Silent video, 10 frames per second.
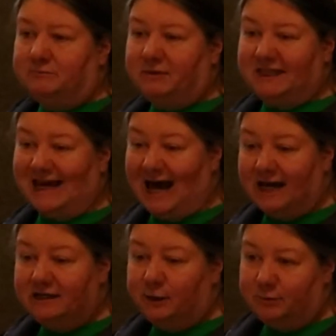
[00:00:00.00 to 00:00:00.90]
but the
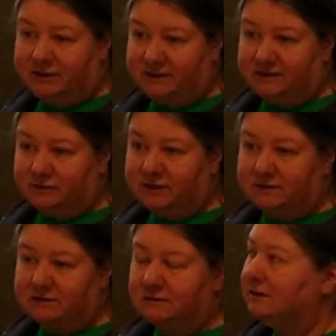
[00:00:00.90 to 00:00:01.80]
odd number districts,
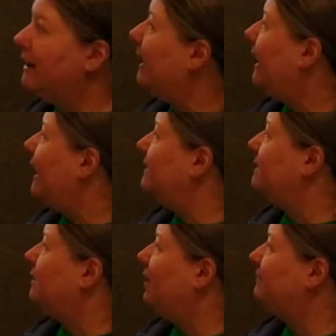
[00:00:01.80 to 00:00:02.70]
and then
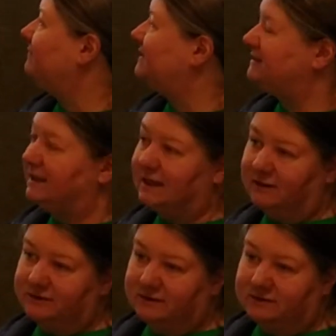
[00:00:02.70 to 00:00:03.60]
all of the State
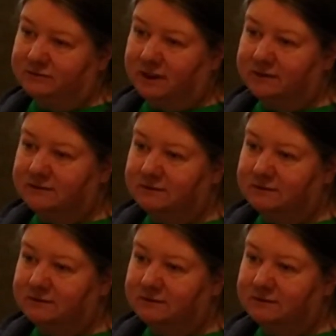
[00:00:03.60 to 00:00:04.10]
House districts.